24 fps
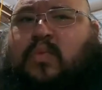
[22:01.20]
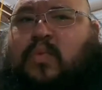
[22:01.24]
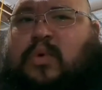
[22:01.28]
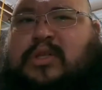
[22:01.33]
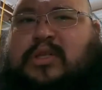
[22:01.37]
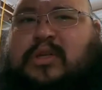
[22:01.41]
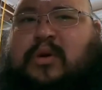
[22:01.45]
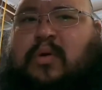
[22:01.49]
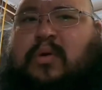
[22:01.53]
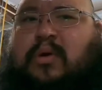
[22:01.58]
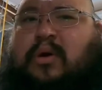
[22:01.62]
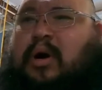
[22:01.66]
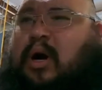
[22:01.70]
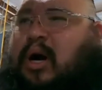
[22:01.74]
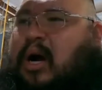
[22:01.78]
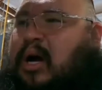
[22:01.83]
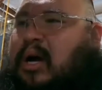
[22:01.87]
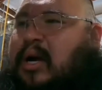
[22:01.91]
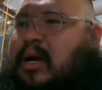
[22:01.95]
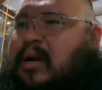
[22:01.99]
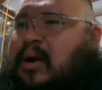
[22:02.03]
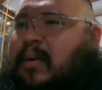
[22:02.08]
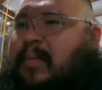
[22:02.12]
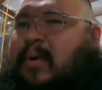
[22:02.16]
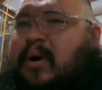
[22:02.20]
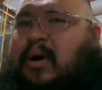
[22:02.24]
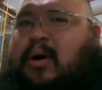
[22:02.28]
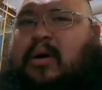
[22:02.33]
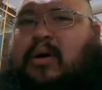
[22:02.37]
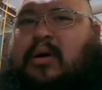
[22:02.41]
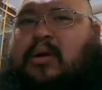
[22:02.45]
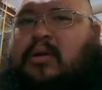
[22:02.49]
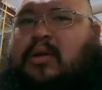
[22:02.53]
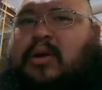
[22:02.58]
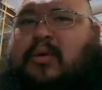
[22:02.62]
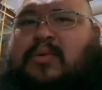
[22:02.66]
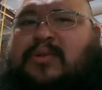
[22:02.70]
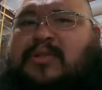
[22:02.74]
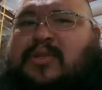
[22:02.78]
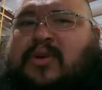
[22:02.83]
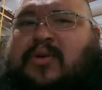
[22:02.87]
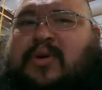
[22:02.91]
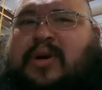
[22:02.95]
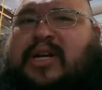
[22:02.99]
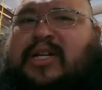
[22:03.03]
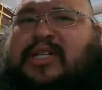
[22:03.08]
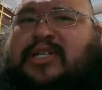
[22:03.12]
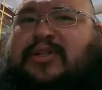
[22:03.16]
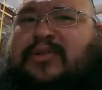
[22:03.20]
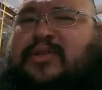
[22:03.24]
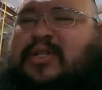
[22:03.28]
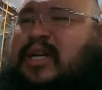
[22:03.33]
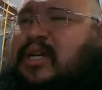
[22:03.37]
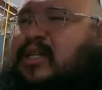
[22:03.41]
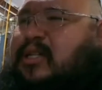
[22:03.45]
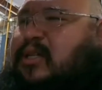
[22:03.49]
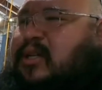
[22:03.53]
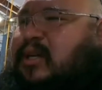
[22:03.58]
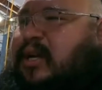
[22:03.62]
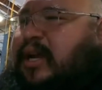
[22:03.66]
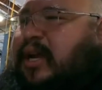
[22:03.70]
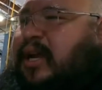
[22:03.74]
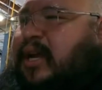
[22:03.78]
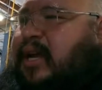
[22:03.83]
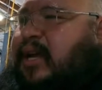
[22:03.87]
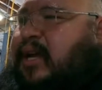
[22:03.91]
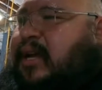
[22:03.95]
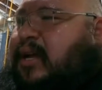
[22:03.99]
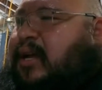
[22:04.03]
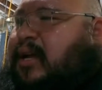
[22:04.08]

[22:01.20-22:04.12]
what's going on? I'm all, there was no issues yesterday.